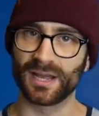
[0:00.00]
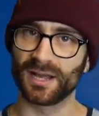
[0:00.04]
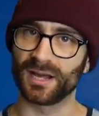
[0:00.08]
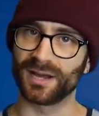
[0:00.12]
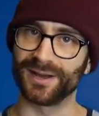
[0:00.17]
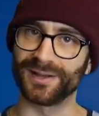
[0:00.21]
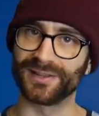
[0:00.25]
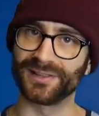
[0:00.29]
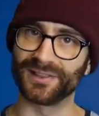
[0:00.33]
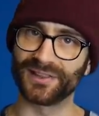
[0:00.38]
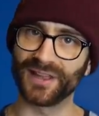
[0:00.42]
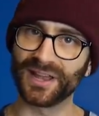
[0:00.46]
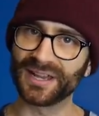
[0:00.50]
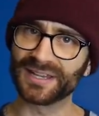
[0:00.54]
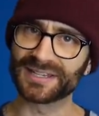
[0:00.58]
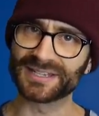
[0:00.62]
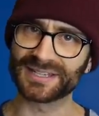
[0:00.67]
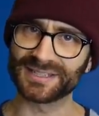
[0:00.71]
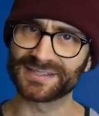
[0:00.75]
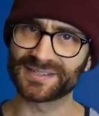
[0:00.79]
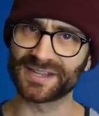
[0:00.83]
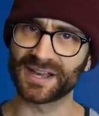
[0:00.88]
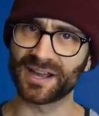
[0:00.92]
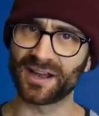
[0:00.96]
A
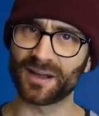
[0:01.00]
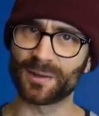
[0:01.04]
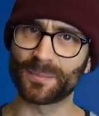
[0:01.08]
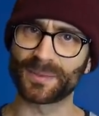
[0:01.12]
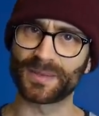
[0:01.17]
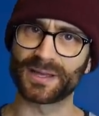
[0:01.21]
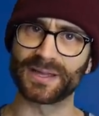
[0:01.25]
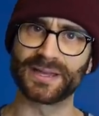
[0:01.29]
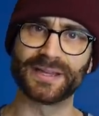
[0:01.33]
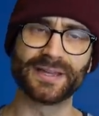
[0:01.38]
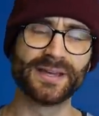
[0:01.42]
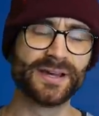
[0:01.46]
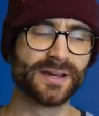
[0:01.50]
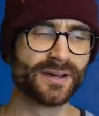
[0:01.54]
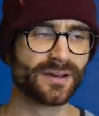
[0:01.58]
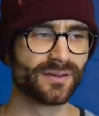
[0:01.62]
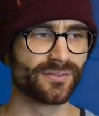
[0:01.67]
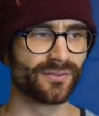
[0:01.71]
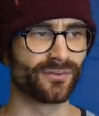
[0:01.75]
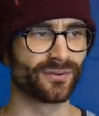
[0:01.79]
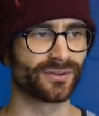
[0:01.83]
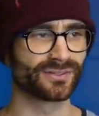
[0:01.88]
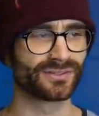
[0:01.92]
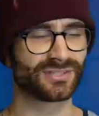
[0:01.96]
London derby,
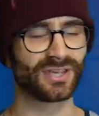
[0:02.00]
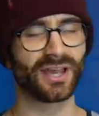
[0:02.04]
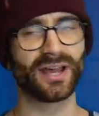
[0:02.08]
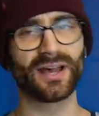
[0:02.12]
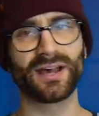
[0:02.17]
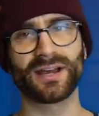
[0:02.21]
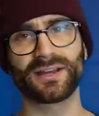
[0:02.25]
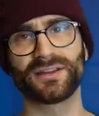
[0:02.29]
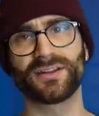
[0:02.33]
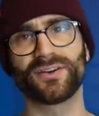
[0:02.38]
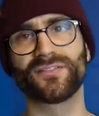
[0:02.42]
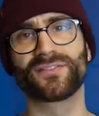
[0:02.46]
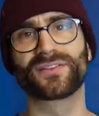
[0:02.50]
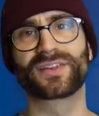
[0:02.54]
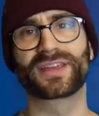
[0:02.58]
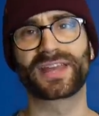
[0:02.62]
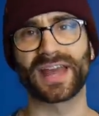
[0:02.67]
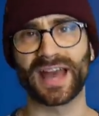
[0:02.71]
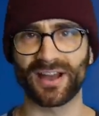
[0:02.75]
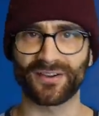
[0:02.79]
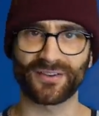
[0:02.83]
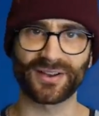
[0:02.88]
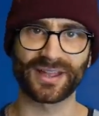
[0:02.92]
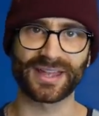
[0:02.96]
the return of
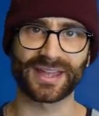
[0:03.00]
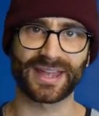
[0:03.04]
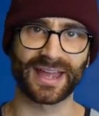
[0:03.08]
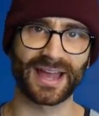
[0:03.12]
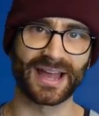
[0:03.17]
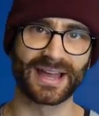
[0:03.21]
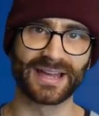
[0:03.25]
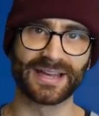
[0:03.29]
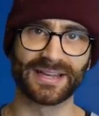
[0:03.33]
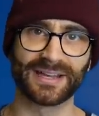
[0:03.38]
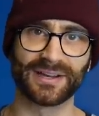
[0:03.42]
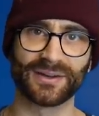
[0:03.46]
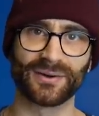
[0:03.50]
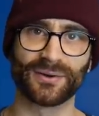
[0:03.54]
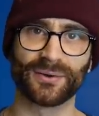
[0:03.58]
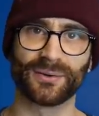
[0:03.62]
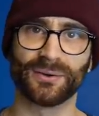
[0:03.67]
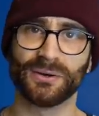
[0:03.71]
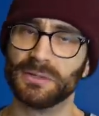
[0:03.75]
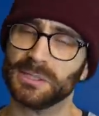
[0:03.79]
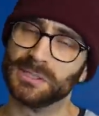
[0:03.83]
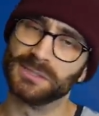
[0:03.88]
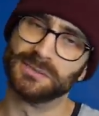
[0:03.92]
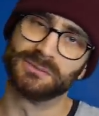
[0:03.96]
Gary
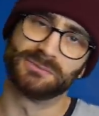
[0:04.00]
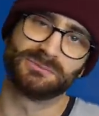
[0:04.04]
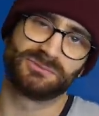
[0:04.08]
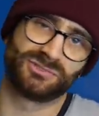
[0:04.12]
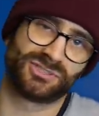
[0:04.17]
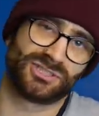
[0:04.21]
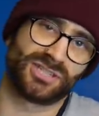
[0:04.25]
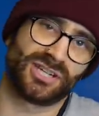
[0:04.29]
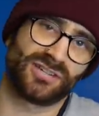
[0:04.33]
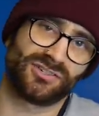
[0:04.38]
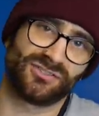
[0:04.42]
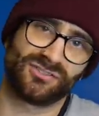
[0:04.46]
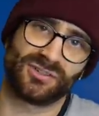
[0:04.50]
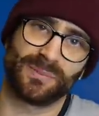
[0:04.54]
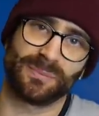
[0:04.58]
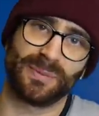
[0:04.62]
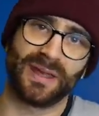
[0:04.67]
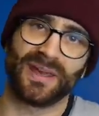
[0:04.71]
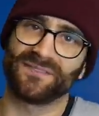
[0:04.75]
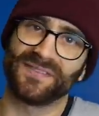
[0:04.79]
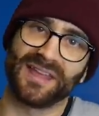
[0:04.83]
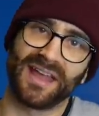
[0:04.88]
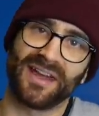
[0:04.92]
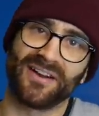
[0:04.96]
Cahill just a
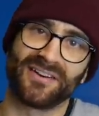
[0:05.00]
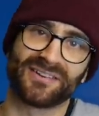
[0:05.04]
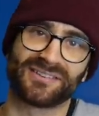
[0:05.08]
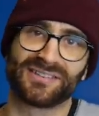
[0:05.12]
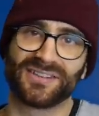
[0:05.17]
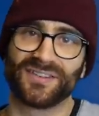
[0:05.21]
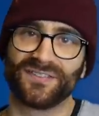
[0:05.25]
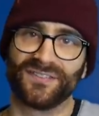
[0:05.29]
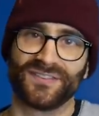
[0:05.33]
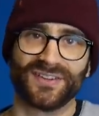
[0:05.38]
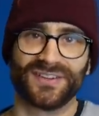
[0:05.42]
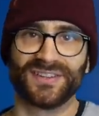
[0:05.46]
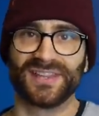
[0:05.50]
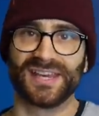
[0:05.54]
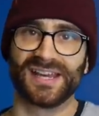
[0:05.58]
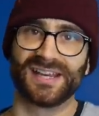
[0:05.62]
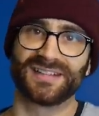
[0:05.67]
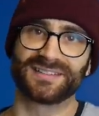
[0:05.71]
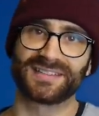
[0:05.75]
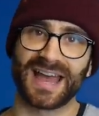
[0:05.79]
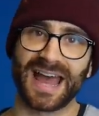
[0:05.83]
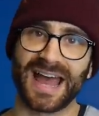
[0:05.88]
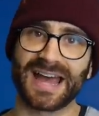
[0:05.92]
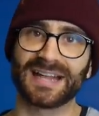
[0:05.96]
bit of narrative for you
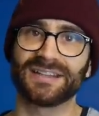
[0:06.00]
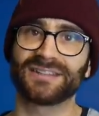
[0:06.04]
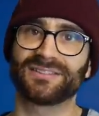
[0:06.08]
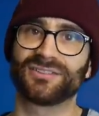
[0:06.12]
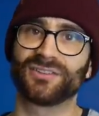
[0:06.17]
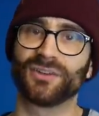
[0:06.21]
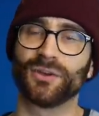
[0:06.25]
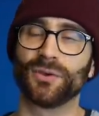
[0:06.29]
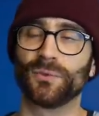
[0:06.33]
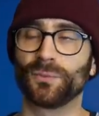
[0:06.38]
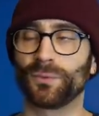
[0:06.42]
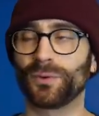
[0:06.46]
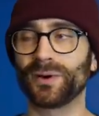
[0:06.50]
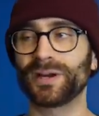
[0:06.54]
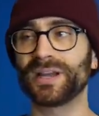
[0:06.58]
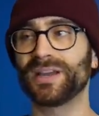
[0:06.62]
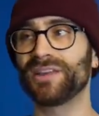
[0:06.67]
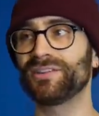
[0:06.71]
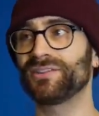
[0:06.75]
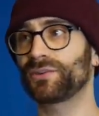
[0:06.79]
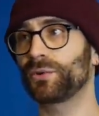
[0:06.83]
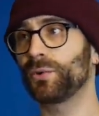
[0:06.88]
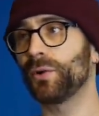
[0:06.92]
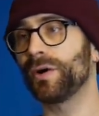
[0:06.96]
there to add to what
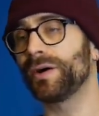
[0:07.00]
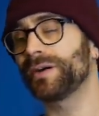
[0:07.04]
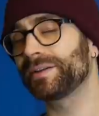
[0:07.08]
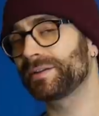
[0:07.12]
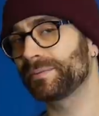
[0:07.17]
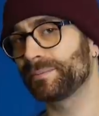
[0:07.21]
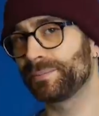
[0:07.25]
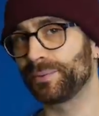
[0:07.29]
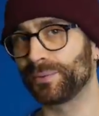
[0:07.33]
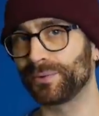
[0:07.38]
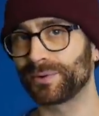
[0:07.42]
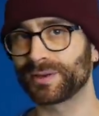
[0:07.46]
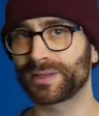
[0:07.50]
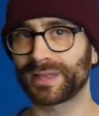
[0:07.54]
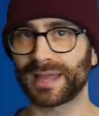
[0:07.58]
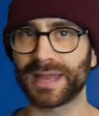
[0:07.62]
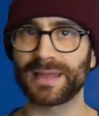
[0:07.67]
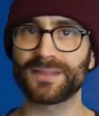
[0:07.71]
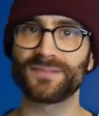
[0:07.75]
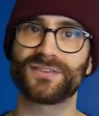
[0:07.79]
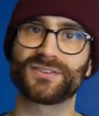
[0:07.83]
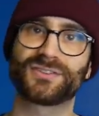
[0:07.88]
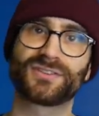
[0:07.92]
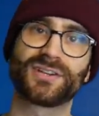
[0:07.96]
is quite an important
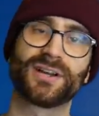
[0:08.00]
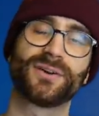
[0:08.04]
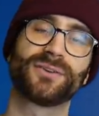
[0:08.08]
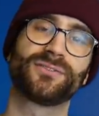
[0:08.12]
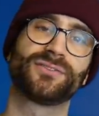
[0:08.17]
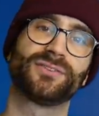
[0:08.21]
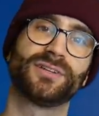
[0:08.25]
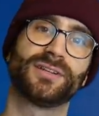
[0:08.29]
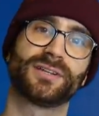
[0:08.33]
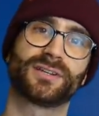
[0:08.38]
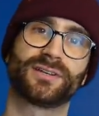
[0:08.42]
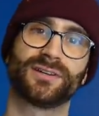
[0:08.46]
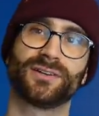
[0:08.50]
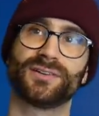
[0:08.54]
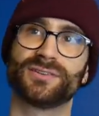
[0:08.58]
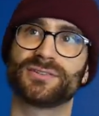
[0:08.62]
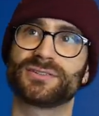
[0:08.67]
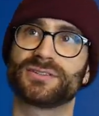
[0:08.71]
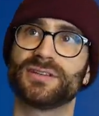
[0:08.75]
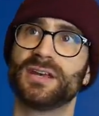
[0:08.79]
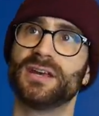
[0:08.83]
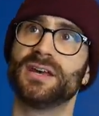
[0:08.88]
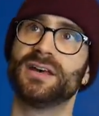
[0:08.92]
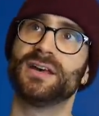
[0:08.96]
game for Chelsea
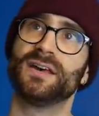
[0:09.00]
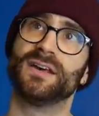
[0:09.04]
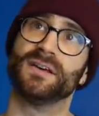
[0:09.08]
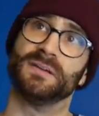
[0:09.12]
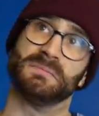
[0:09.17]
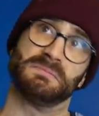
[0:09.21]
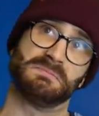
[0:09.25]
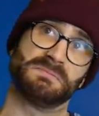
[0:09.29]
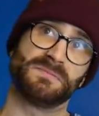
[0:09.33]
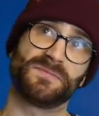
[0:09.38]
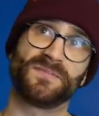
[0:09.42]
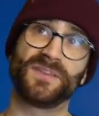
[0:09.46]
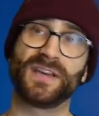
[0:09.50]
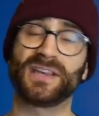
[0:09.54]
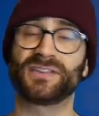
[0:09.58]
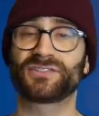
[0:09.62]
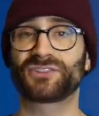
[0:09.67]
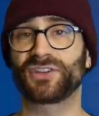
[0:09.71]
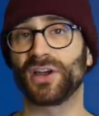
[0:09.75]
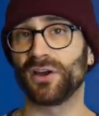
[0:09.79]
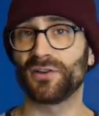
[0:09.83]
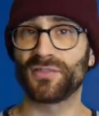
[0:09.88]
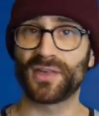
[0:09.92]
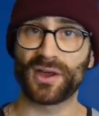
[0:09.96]
because things
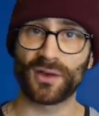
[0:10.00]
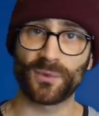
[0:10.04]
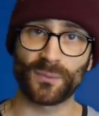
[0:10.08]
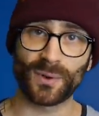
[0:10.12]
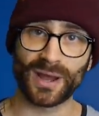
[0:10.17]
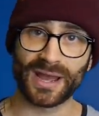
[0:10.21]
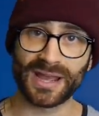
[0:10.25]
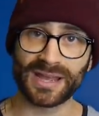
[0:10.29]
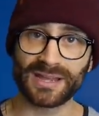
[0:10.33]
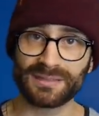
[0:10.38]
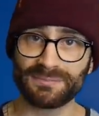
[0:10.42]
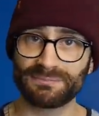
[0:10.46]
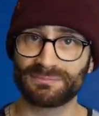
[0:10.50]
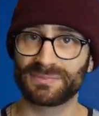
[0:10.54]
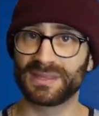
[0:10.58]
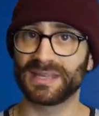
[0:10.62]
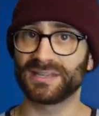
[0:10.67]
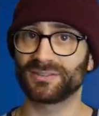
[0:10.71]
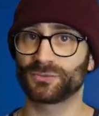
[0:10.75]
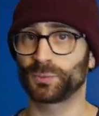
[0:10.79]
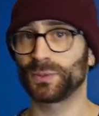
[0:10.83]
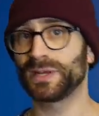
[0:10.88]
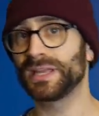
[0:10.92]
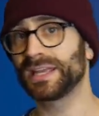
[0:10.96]
go their way
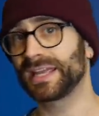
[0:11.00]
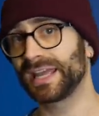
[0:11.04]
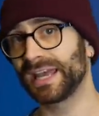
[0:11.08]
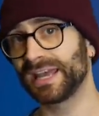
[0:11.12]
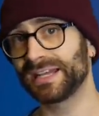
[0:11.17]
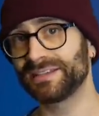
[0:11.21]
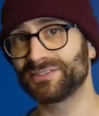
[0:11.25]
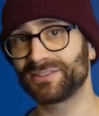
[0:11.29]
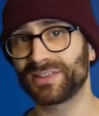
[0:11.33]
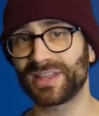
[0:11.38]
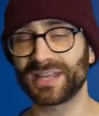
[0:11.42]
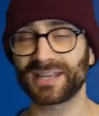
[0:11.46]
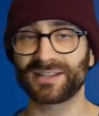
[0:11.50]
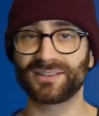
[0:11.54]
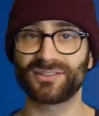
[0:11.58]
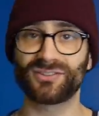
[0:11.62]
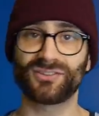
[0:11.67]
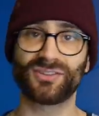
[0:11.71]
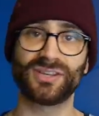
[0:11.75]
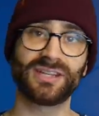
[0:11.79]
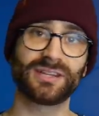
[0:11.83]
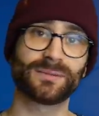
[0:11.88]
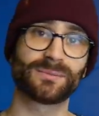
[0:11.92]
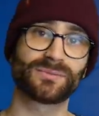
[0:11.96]
this weekend, they can
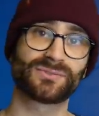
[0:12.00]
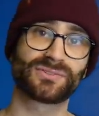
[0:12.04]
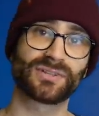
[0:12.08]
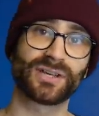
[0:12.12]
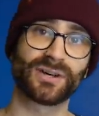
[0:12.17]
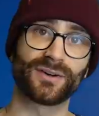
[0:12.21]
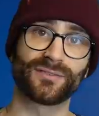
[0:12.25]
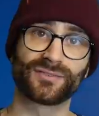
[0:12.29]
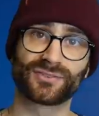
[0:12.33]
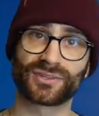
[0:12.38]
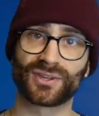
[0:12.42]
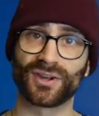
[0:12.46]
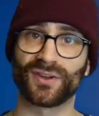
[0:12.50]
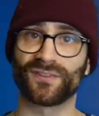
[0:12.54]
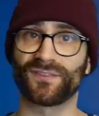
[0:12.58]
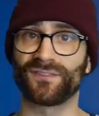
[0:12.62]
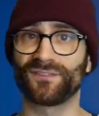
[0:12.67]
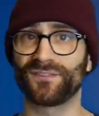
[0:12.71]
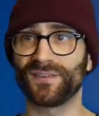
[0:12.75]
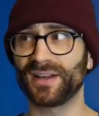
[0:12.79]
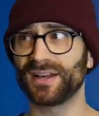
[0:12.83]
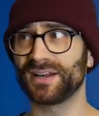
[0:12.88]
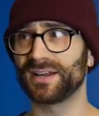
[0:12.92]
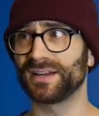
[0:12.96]
see themselves go
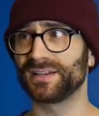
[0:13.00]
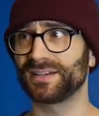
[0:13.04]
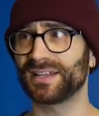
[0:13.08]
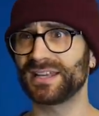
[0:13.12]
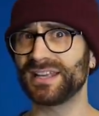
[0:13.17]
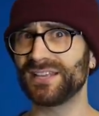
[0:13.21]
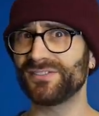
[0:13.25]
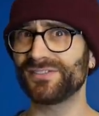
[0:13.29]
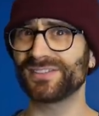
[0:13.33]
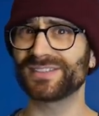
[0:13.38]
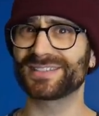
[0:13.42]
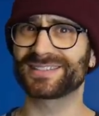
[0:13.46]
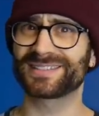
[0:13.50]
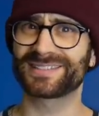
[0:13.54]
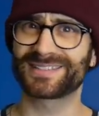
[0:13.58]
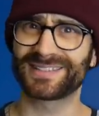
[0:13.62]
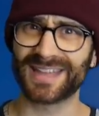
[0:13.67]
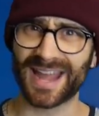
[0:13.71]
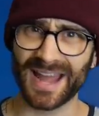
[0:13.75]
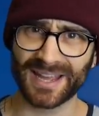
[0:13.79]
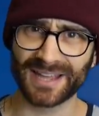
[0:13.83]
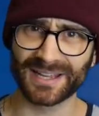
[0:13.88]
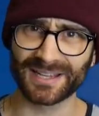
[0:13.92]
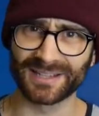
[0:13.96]
third, even
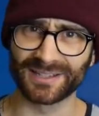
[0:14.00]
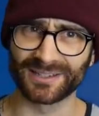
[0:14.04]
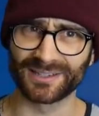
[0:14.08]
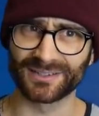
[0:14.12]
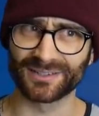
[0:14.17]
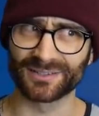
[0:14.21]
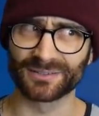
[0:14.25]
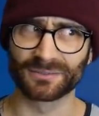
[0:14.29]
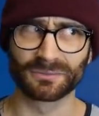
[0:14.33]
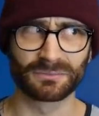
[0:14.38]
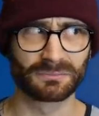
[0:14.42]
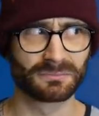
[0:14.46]
second.